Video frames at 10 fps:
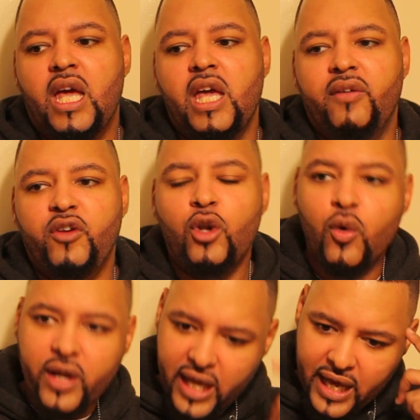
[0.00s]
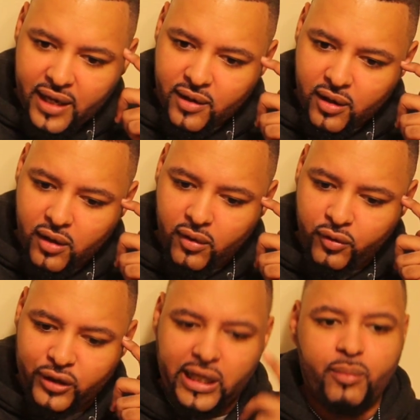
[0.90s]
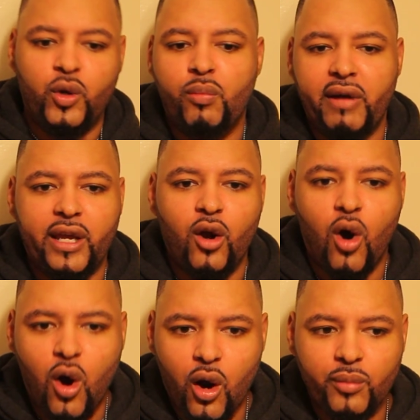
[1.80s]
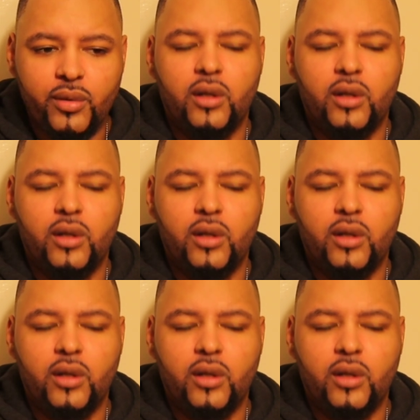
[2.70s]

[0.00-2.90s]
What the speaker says: if you don't get, for example, you break your arm,